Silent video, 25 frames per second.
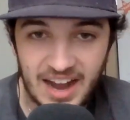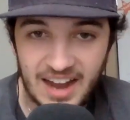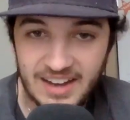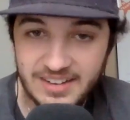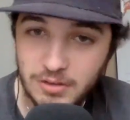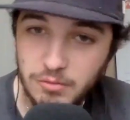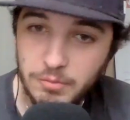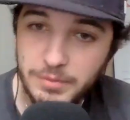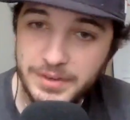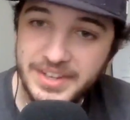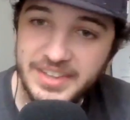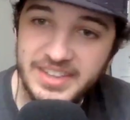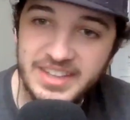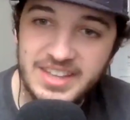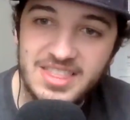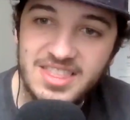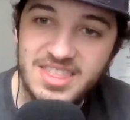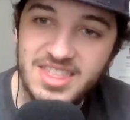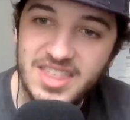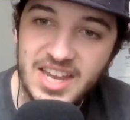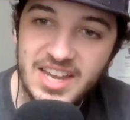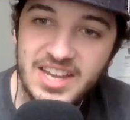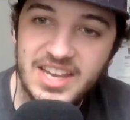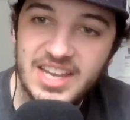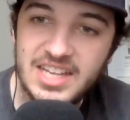I don't really
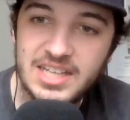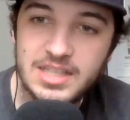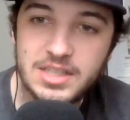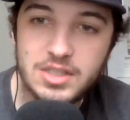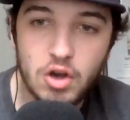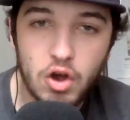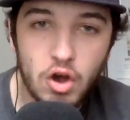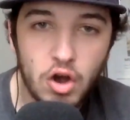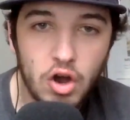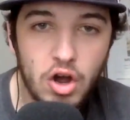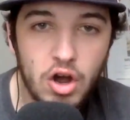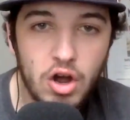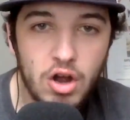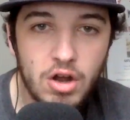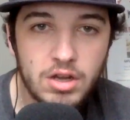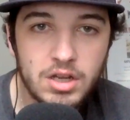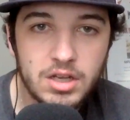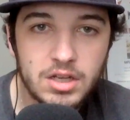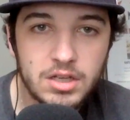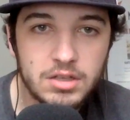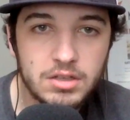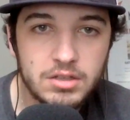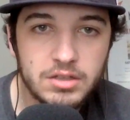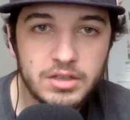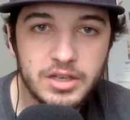think it's
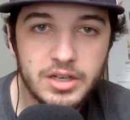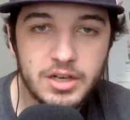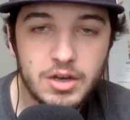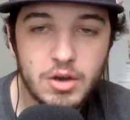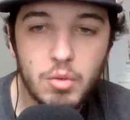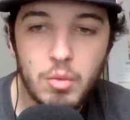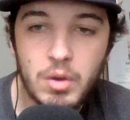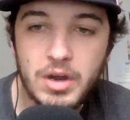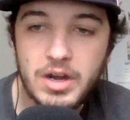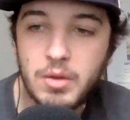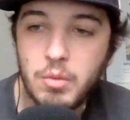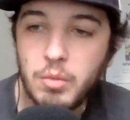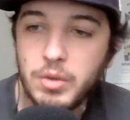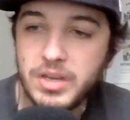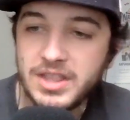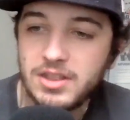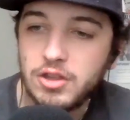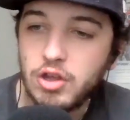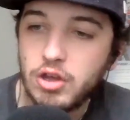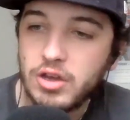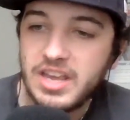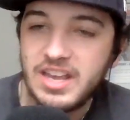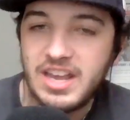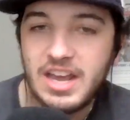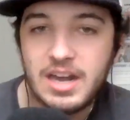all, you know, when when
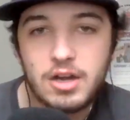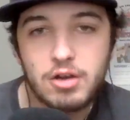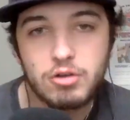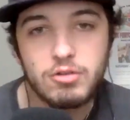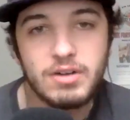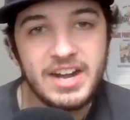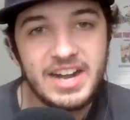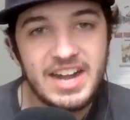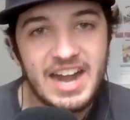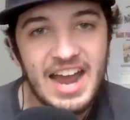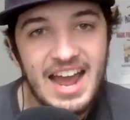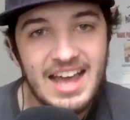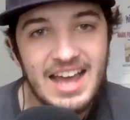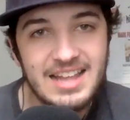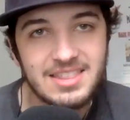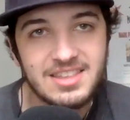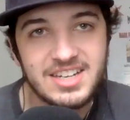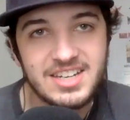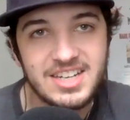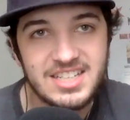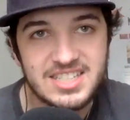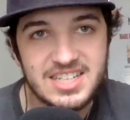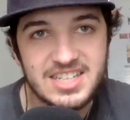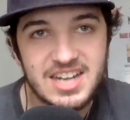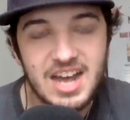looking at a great
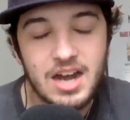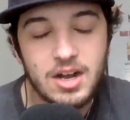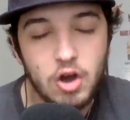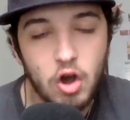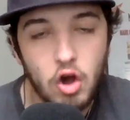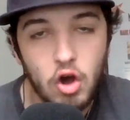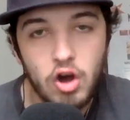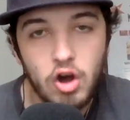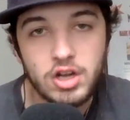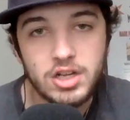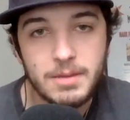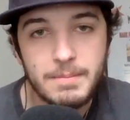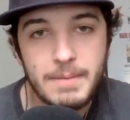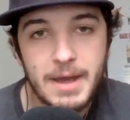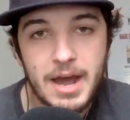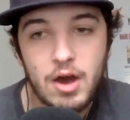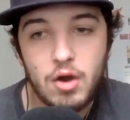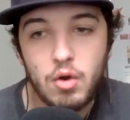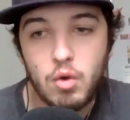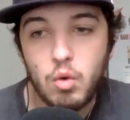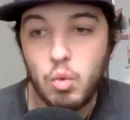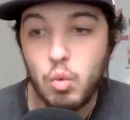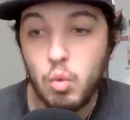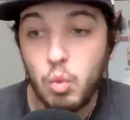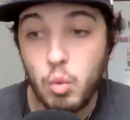athlete, it's not all
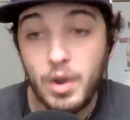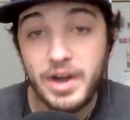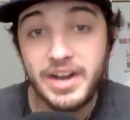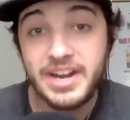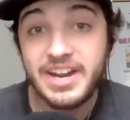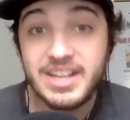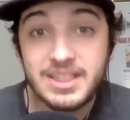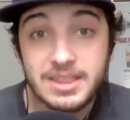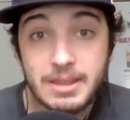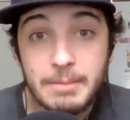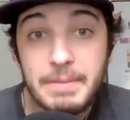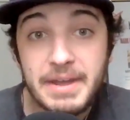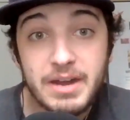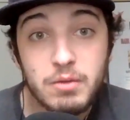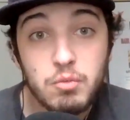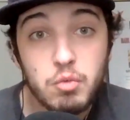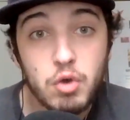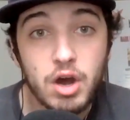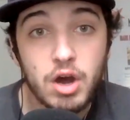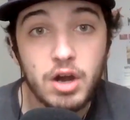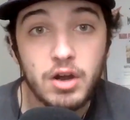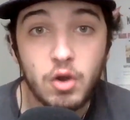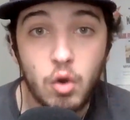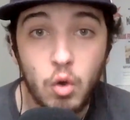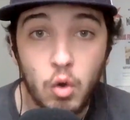about winning the big
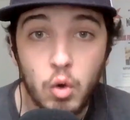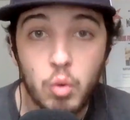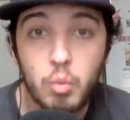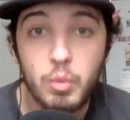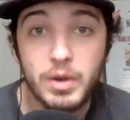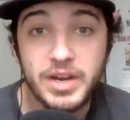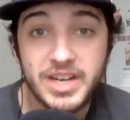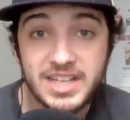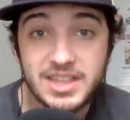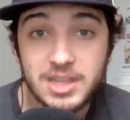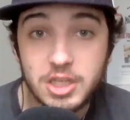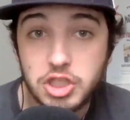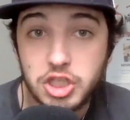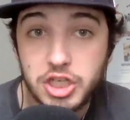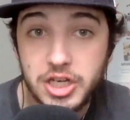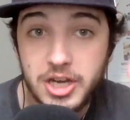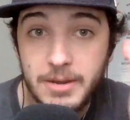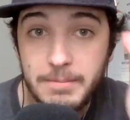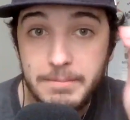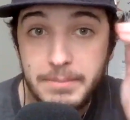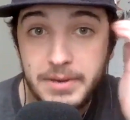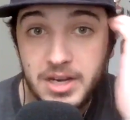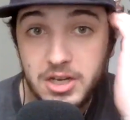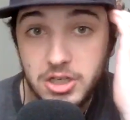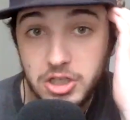one or winning the
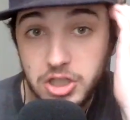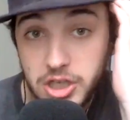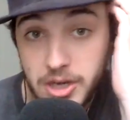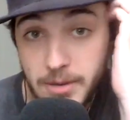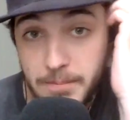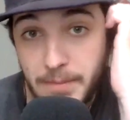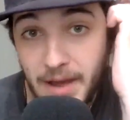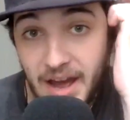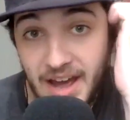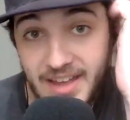championship.